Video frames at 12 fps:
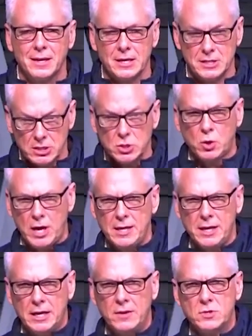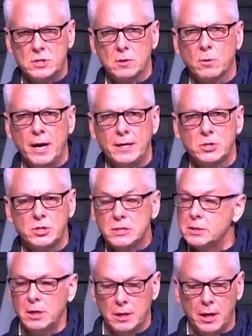I said, it's okay that I give it to you, right? And she
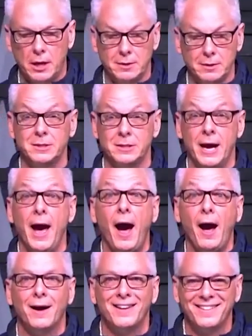said, yeah.